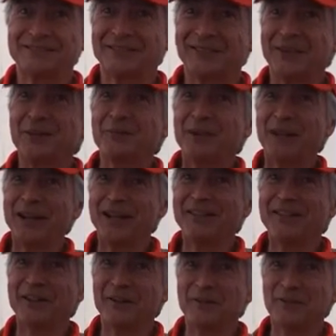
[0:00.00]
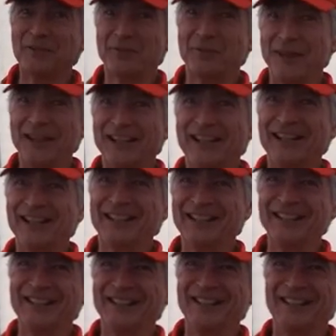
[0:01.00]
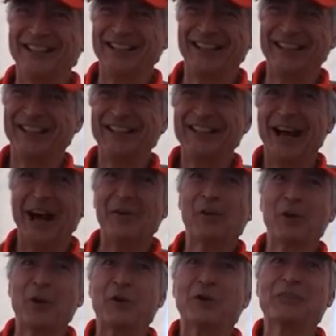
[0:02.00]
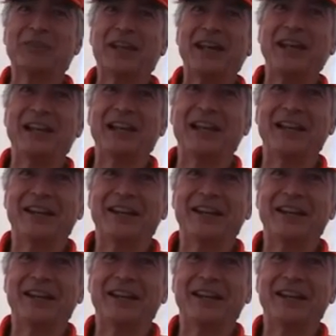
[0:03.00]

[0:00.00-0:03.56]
You make it tough for me. I would go sailing.